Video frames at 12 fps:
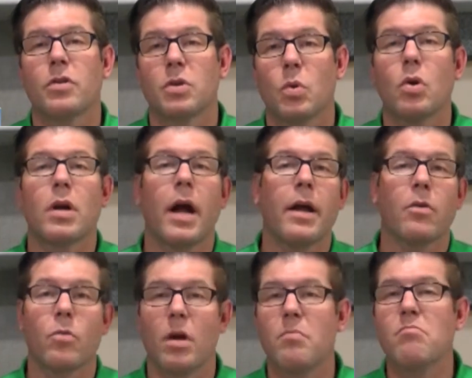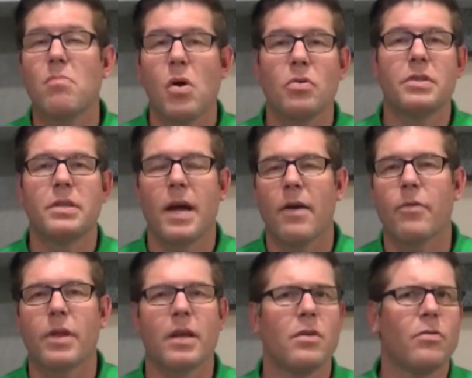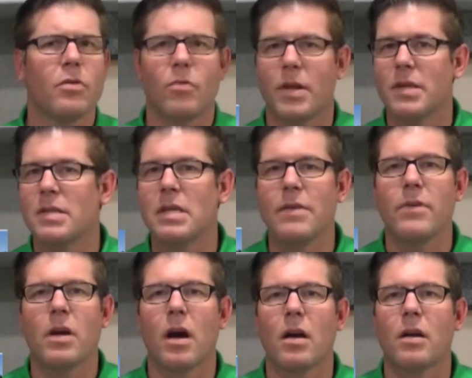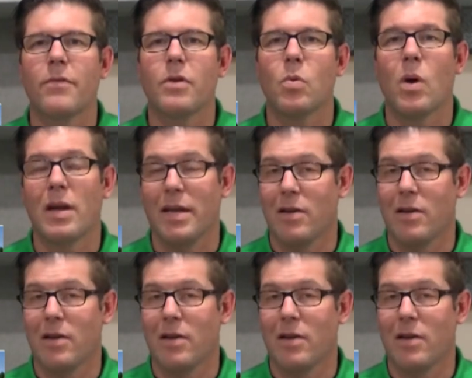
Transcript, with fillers: so it'll kind of run most everything. You could run the TV on it if you want.